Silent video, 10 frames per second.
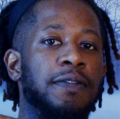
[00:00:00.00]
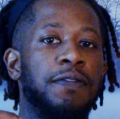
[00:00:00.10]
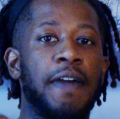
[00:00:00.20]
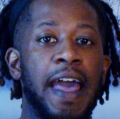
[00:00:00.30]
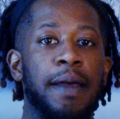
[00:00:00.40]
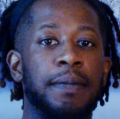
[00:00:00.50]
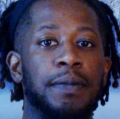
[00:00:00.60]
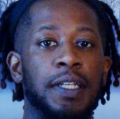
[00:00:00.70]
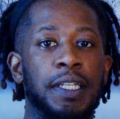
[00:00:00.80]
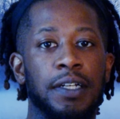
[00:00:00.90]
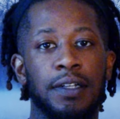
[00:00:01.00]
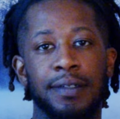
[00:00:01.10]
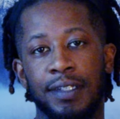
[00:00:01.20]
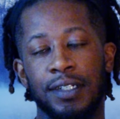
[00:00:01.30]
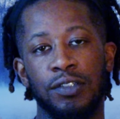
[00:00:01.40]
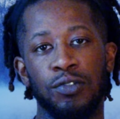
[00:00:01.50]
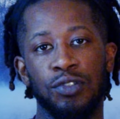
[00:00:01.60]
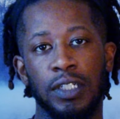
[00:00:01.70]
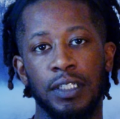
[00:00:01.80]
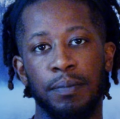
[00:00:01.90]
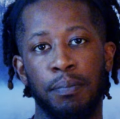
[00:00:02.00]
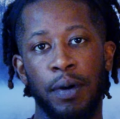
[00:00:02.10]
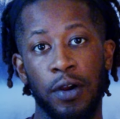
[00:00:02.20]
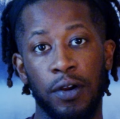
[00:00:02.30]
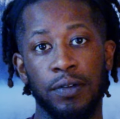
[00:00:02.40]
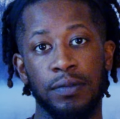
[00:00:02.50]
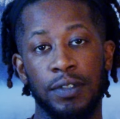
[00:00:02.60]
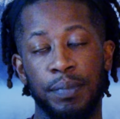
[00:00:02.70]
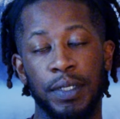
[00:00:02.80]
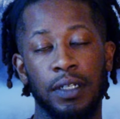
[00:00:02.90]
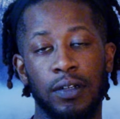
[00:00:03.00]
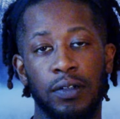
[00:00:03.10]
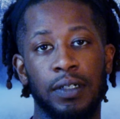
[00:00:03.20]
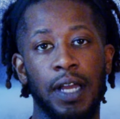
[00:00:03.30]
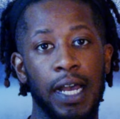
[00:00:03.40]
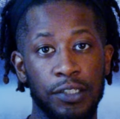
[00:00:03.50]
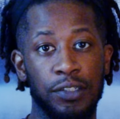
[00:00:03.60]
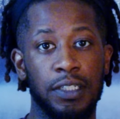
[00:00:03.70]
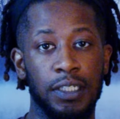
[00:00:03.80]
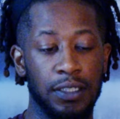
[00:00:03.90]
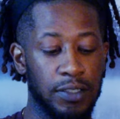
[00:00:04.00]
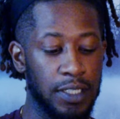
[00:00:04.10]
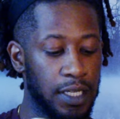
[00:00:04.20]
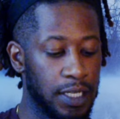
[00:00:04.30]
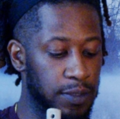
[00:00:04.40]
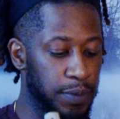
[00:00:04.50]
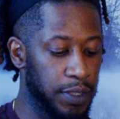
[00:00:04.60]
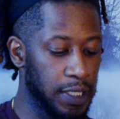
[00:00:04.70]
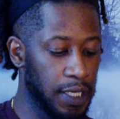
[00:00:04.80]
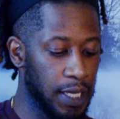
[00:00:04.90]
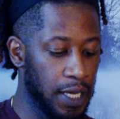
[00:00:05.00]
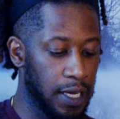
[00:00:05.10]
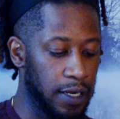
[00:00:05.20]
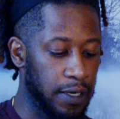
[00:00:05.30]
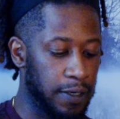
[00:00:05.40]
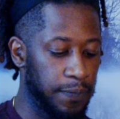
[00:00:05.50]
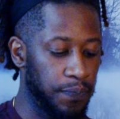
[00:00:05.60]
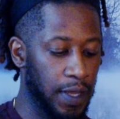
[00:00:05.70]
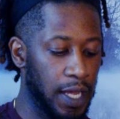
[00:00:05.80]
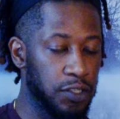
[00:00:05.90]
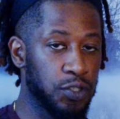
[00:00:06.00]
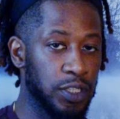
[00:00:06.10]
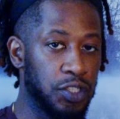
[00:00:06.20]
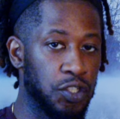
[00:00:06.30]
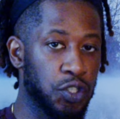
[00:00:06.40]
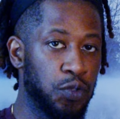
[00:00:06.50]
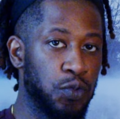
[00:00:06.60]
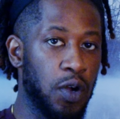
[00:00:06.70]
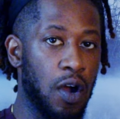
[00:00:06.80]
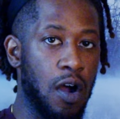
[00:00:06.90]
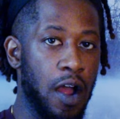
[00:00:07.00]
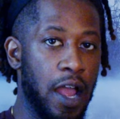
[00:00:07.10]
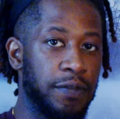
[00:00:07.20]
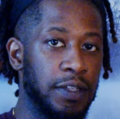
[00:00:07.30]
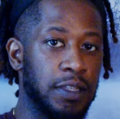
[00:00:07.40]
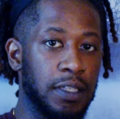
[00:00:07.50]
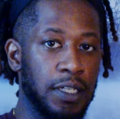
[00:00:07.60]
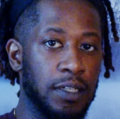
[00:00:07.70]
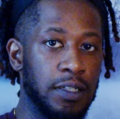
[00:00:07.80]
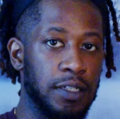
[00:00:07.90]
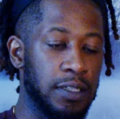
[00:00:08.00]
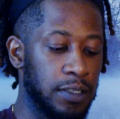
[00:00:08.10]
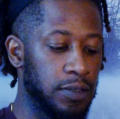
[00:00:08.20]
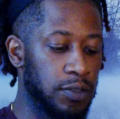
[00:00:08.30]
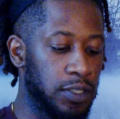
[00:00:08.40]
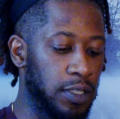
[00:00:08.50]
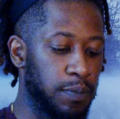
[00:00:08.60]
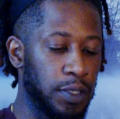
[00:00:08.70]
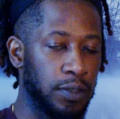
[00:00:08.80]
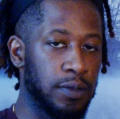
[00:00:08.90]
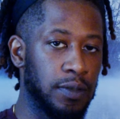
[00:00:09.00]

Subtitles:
fat in there, and it'll usually burn depending on how you're cooking those eggs. But I usually just scoot everything to the middle.